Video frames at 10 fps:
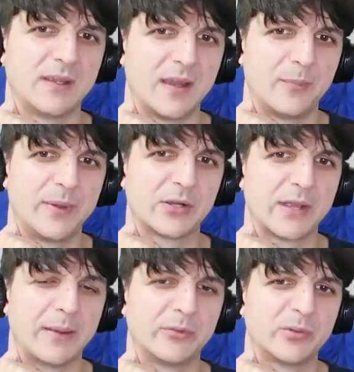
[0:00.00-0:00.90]
Yeah,
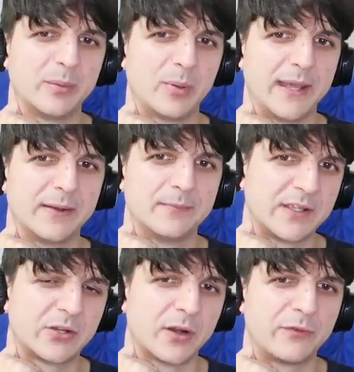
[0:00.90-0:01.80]
bigger games to be played.
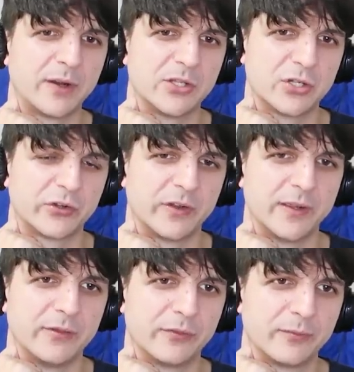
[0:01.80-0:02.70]
Take your unfunny jokes and
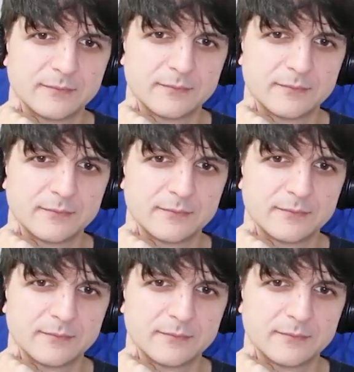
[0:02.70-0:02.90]
leave.